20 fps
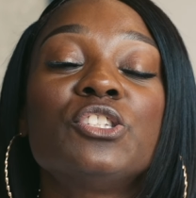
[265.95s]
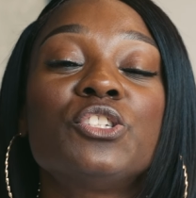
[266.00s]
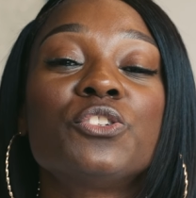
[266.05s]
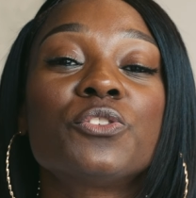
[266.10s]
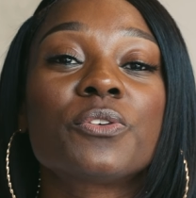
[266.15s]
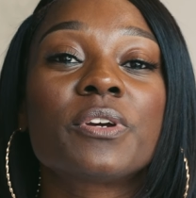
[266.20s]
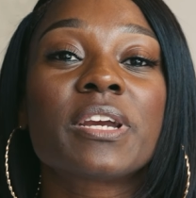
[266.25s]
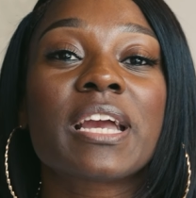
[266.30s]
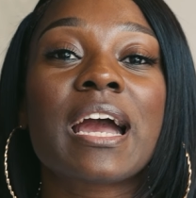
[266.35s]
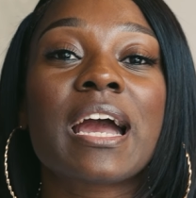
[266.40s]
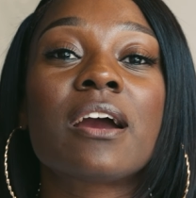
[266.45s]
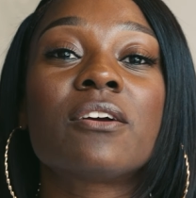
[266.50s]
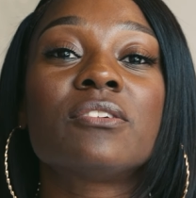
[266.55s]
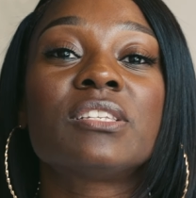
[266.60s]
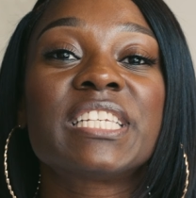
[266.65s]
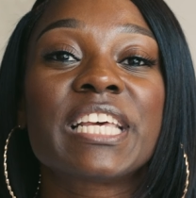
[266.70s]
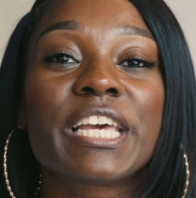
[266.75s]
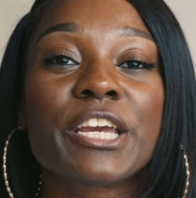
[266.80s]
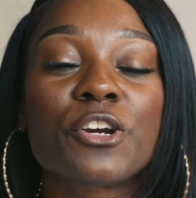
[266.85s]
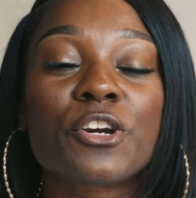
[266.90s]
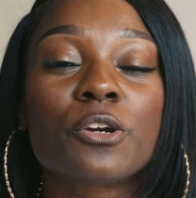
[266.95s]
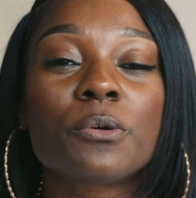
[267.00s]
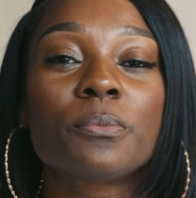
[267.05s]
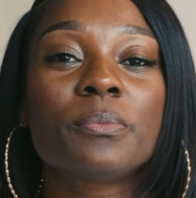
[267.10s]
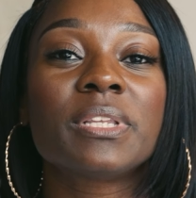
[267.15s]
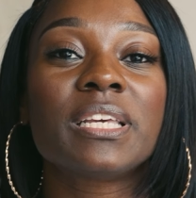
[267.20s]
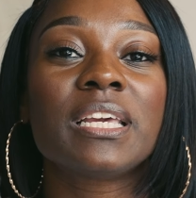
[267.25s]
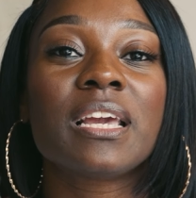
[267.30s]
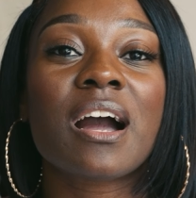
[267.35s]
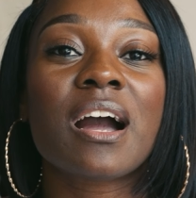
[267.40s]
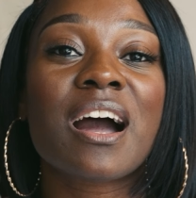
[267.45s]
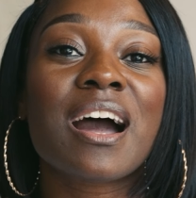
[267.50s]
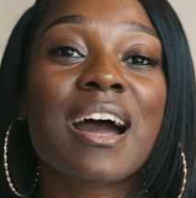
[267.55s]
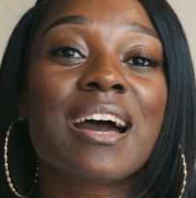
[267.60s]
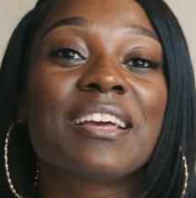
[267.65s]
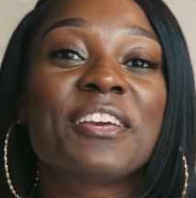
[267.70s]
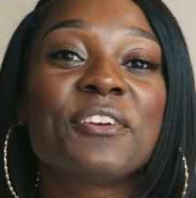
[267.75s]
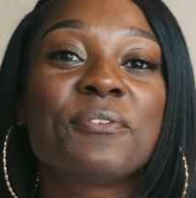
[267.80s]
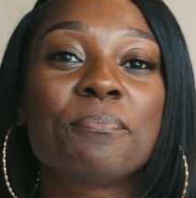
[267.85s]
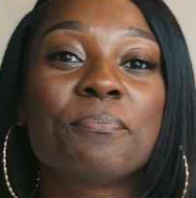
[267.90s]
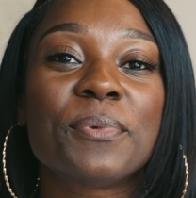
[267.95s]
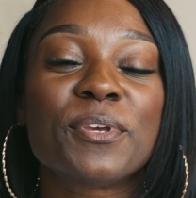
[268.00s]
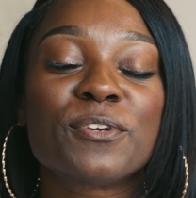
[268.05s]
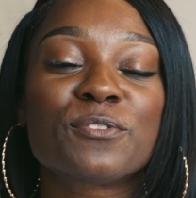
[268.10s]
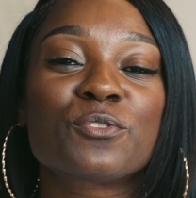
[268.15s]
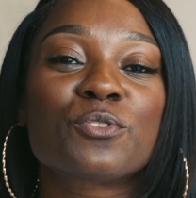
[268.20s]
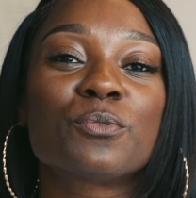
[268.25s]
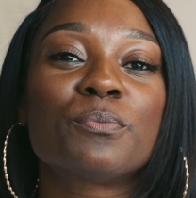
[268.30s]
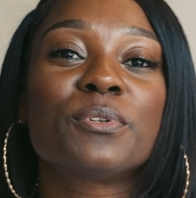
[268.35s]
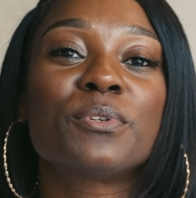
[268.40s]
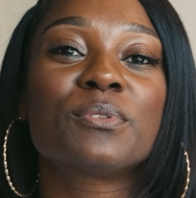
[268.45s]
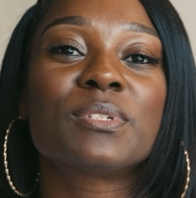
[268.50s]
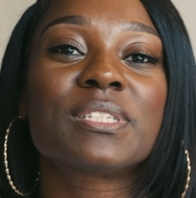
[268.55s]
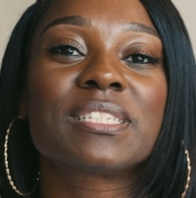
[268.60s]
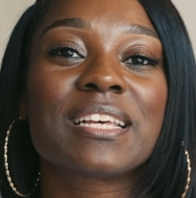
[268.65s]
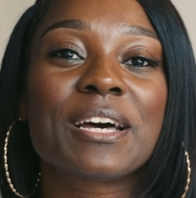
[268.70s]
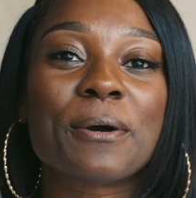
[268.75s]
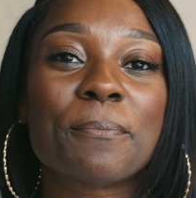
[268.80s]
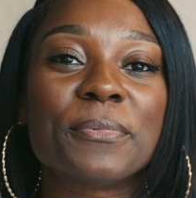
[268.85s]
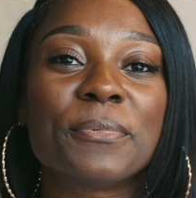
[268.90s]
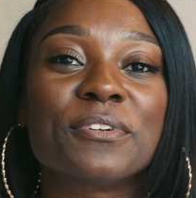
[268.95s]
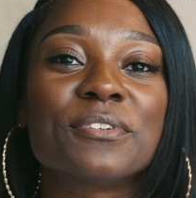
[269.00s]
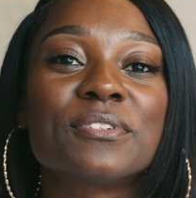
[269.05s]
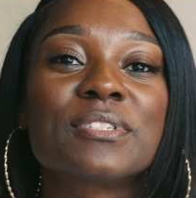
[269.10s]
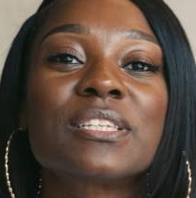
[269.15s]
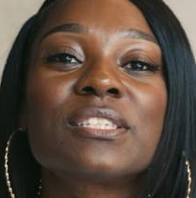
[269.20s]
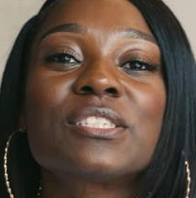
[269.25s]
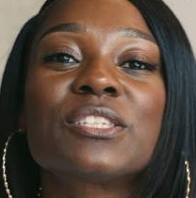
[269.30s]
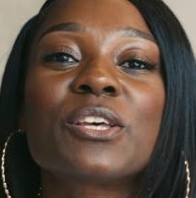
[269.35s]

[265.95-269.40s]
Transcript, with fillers: during our terribly hot and miserable summers.